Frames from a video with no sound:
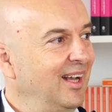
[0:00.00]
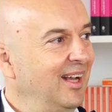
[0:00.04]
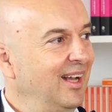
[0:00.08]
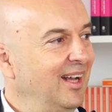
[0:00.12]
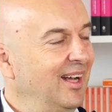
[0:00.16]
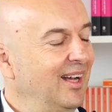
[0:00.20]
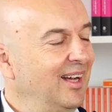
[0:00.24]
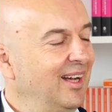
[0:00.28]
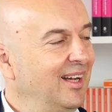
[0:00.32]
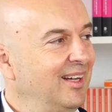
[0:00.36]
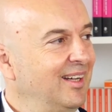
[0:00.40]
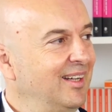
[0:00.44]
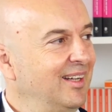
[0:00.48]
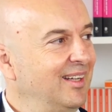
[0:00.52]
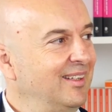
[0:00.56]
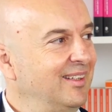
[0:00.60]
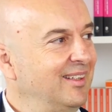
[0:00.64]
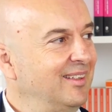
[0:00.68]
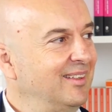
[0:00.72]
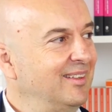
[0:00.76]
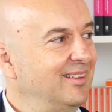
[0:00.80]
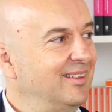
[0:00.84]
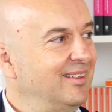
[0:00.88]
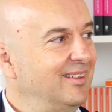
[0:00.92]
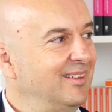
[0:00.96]

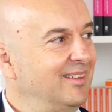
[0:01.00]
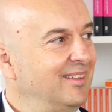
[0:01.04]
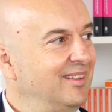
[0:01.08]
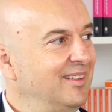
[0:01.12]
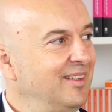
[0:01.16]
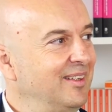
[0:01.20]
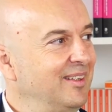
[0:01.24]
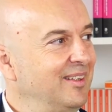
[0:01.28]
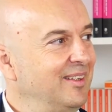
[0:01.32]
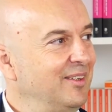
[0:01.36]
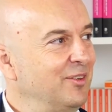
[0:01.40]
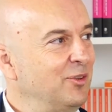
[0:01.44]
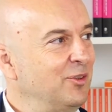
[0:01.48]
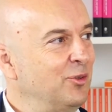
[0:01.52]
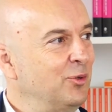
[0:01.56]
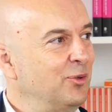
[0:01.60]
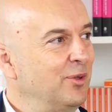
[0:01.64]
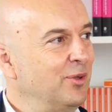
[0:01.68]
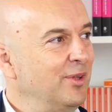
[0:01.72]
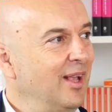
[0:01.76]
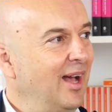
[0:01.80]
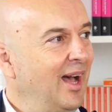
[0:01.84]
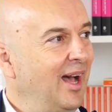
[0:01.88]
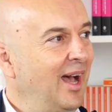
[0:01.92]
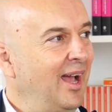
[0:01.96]
Uh,
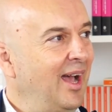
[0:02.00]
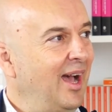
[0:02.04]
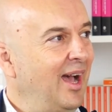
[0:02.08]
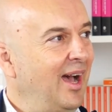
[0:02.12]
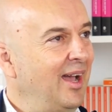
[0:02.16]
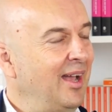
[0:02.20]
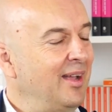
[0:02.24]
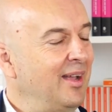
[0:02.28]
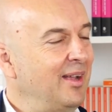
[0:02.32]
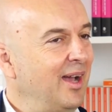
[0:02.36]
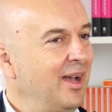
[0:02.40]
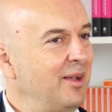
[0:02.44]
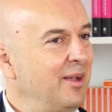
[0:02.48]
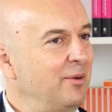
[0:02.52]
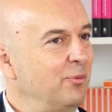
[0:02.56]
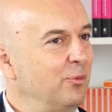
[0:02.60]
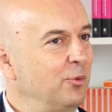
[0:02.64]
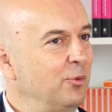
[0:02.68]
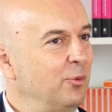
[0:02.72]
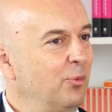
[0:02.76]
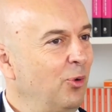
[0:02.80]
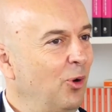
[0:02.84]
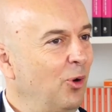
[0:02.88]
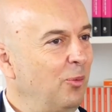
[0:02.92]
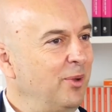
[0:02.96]
I, I,
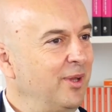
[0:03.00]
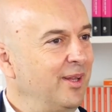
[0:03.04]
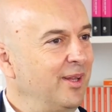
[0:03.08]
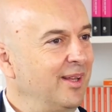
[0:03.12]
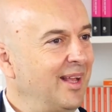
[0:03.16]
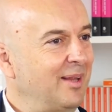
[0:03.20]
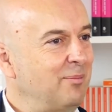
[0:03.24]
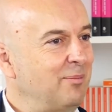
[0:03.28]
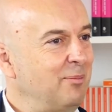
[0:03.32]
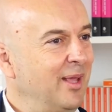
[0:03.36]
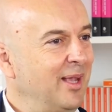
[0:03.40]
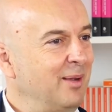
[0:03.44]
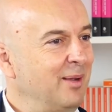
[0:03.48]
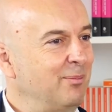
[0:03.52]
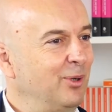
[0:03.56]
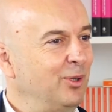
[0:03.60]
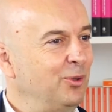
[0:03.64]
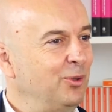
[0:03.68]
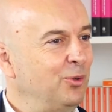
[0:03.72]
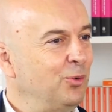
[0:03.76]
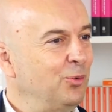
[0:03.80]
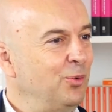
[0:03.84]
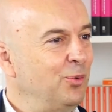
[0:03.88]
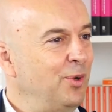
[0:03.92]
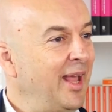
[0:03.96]
would probably not be able
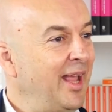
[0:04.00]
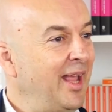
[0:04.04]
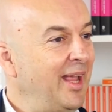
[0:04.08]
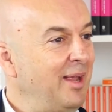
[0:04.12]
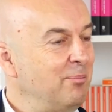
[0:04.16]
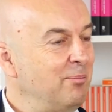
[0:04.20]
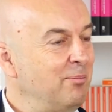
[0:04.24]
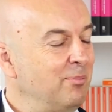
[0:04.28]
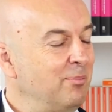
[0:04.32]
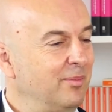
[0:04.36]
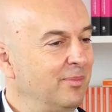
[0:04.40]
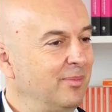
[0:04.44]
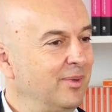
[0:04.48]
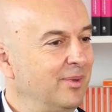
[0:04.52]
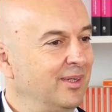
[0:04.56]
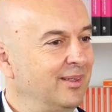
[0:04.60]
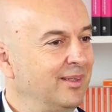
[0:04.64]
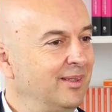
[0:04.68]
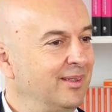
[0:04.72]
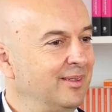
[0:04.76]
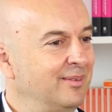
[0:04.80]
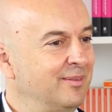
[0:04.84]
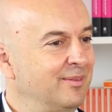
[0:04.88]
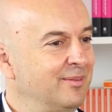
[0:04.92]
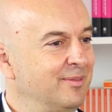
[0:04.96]
to name
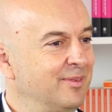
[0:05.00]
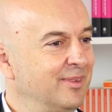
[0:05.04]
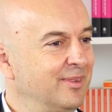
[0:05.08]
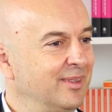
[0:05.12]
uh,